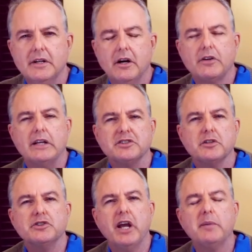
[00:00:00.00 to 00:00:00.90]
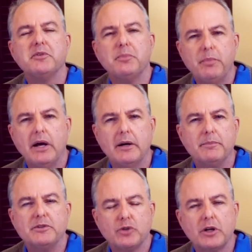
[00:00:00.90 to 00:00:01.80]
Okay, so James,
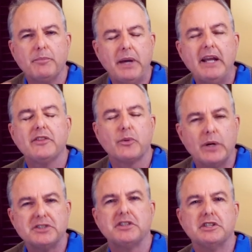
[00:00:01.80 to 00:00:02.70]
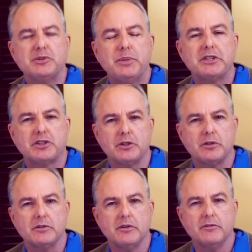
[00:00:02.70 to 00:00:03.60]
sort of paint the rest of this
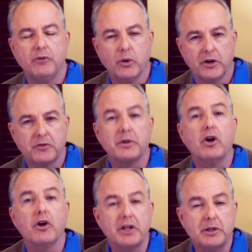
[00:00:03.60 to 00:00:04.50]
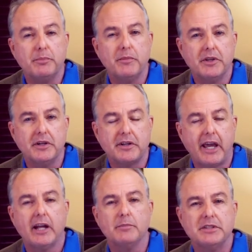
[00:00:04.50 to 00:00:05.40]
picture for us regarding the
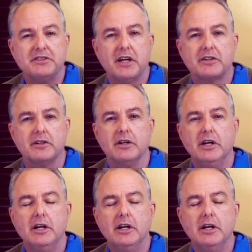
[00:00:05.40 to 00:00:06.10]
cannabis sector.